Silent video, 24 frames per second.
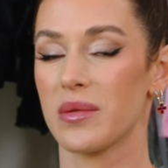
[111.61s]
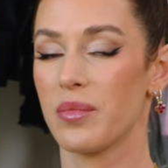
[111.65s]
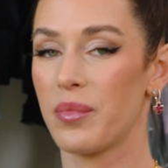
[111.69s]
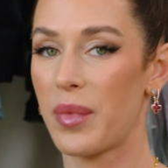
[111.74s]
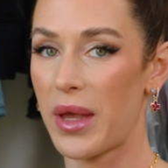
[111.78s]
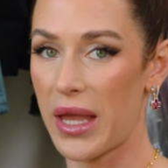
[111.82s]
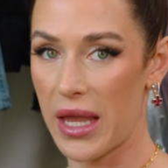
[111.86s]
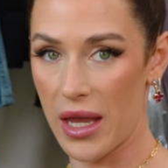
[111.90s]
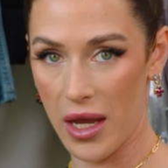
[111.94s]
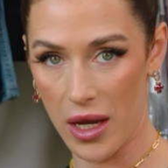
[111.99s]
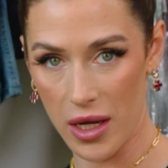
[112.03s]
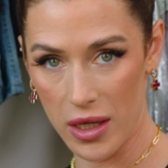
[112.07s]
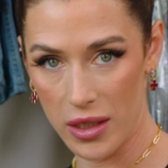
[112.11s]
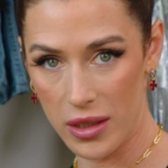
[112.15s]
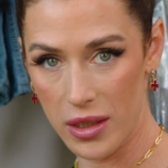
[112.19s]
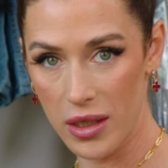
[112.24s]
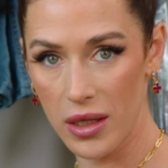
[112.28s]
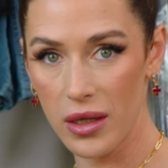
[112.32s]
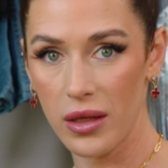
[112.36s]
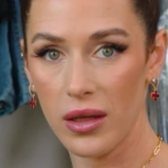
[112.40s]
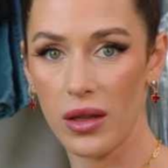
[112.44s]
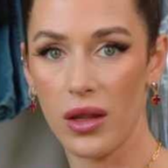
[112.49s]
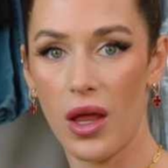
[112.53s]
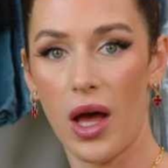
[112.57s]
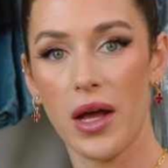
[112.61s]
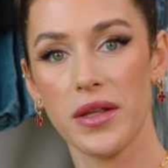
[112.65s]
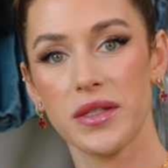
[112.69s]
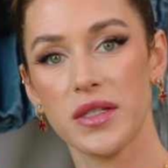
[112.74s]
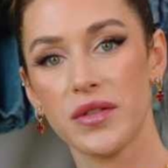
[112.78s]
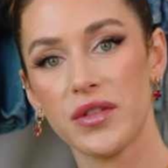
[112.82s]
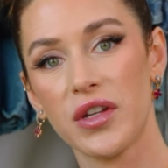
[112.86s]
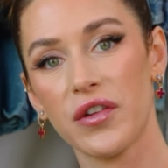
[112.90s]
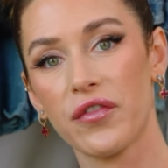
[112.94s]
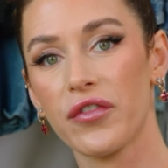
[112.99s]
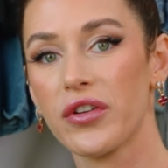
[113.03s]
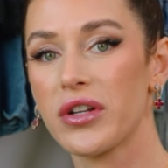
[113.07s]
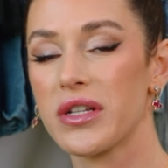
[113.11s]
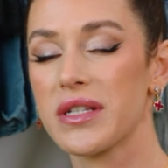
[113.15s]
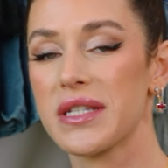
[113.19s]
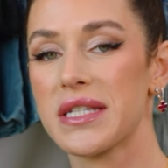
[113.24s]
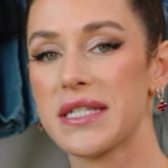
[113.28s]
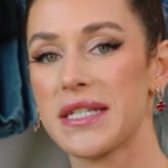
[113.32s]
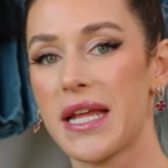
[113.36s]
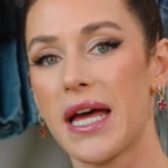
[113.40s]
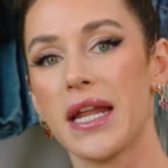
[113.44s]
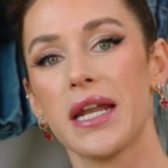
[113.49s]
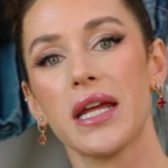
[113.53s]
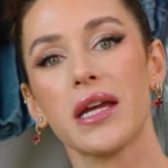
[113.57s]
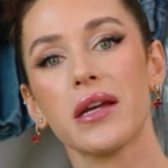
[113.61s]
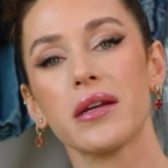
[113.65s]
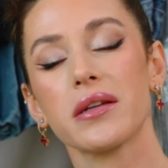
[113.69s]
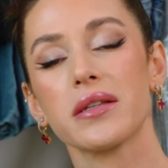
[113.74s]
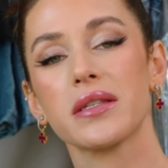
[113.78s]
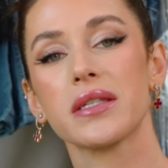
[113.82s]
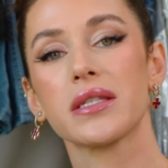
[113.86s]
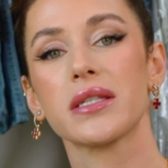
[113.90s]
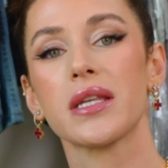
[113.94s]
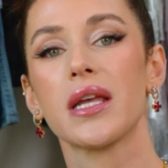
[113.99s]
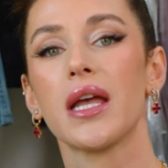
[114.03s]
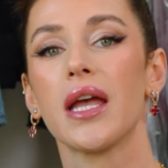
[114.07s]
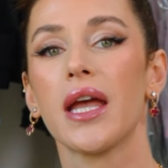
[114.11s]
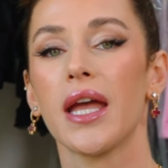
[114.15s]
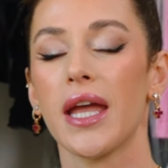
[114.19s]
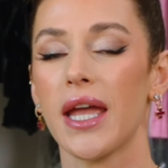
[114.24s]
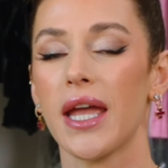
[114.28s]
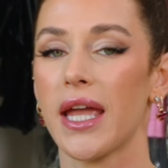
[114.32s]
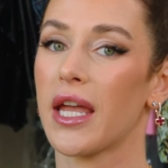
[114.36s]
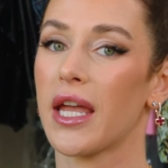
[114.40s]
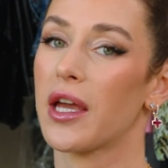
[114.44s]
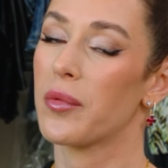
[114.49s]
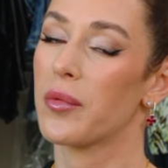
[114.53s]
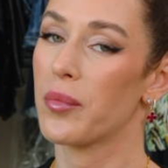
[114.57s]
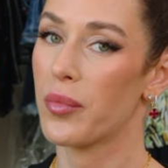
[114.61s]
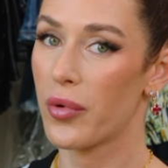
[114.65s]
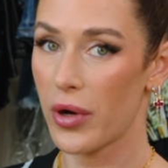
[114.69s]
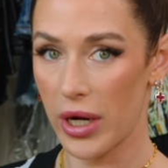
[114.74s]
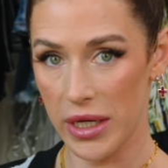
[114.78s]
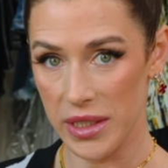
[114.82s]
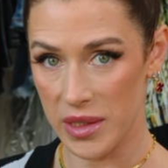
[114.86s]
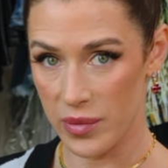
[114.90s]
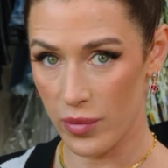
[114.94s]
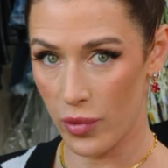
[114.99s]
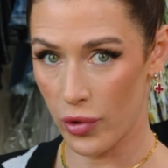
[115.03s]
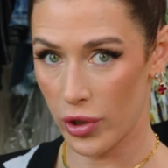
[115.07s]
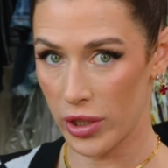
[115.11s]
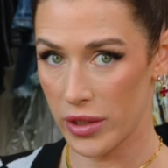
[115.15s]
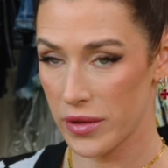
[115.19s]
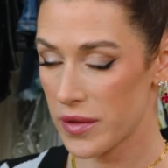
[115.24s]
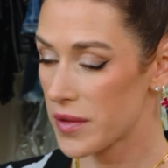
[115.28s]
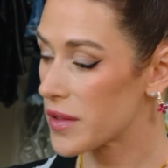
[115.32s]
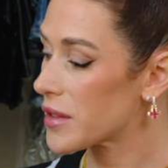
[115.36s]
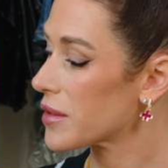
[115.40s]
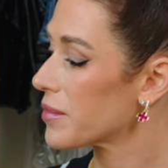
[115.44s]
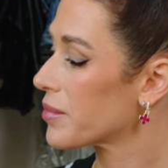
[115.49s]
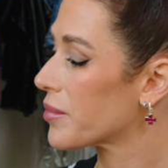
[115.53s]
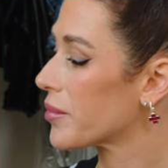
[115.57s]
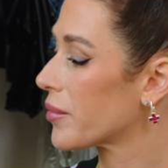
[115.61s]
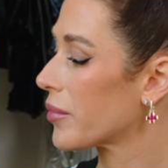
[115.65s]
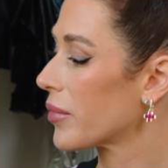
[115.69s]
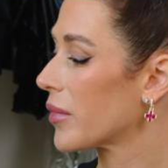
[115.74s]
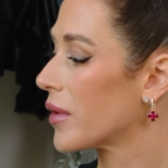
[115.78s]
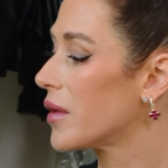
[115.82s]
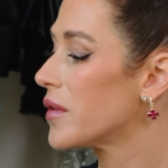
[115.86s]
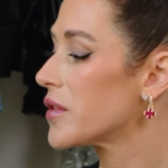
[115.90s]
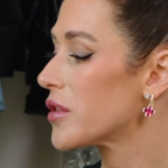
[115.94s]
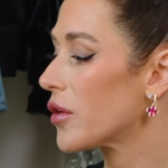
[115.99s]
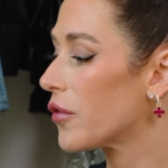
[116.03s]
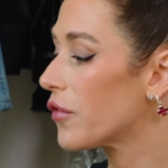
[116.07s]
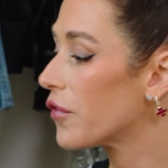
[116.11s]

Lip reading: span lots of different aesthetics and price points. So